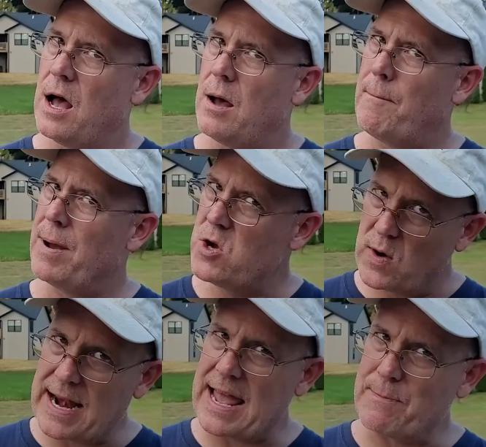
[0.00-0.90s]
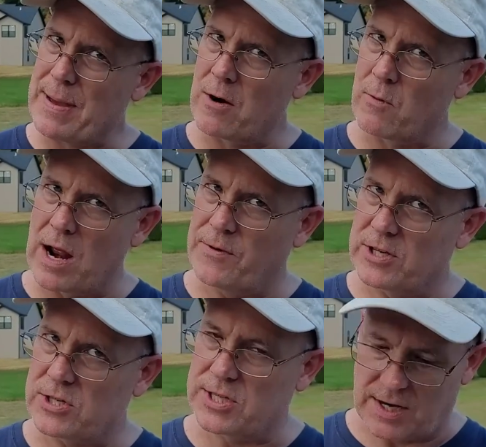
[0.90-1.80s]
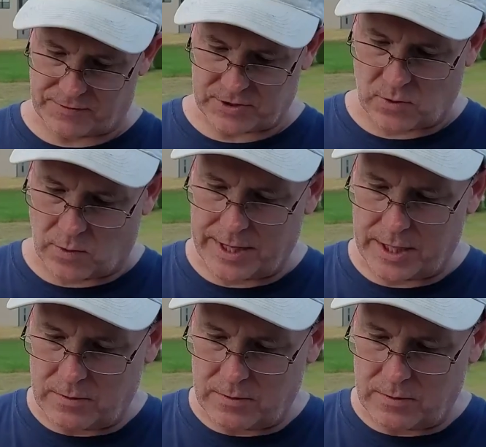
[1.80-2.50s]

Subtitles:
But you get an 8-pound redfish, it's a different story, dude.